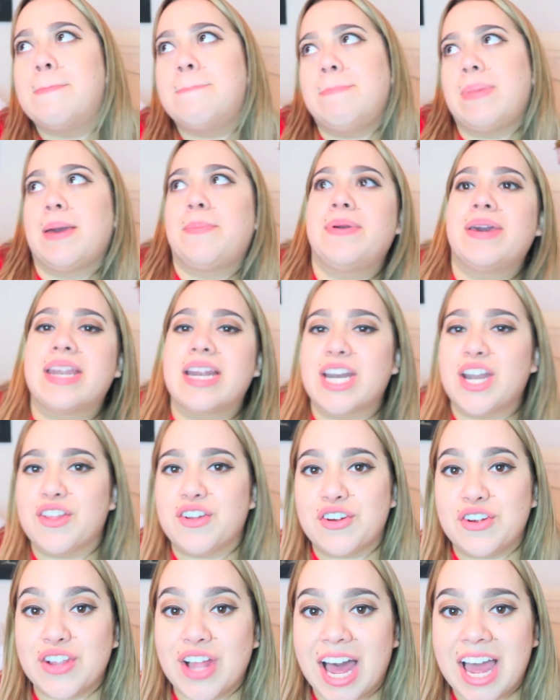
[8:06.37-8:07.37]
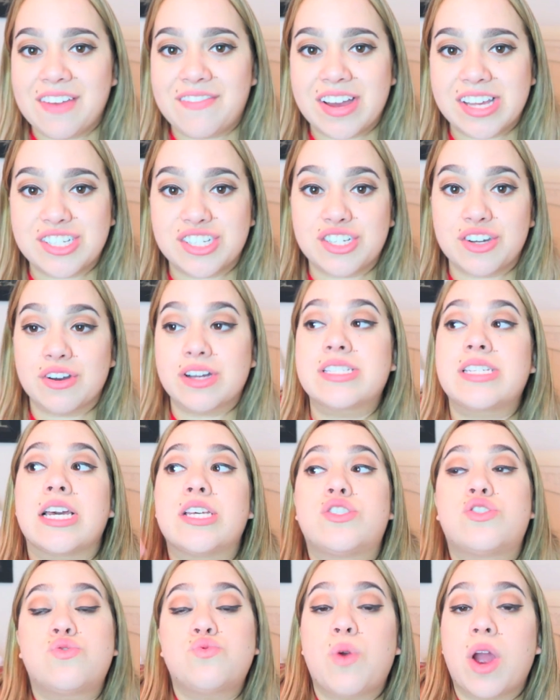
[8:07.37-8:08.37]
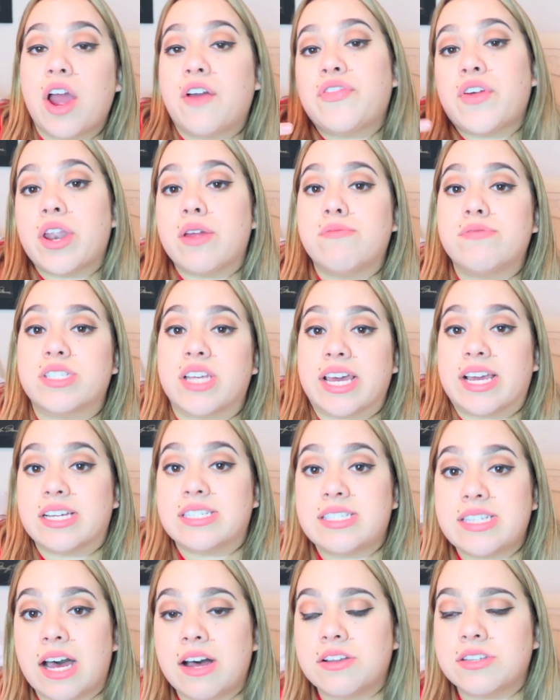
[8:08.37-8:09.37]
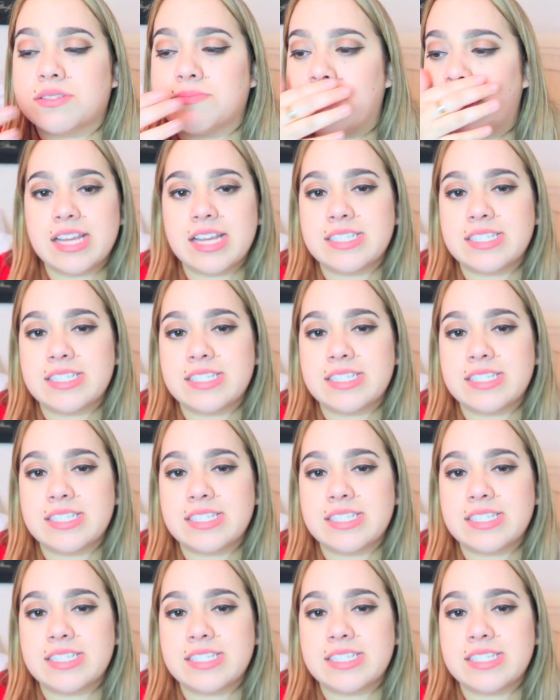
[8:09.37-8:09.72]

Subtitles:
Maybe in another life as a joke, because I swear I thought he was like a salesman.